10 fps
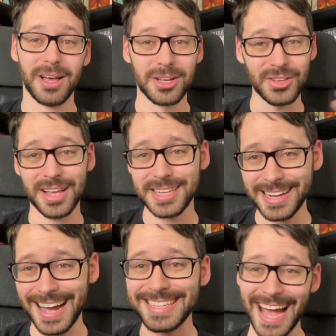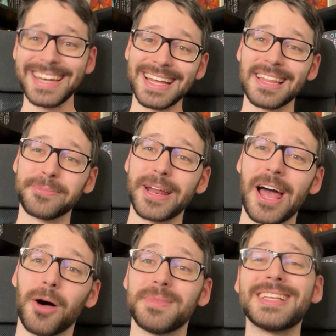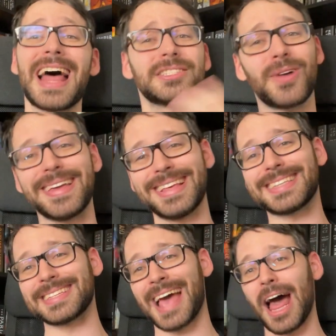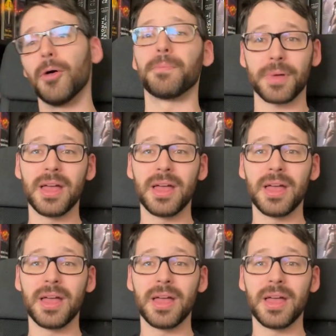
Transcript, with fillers: So that said guys, I need a little bit of help. This, that's right, this is Help!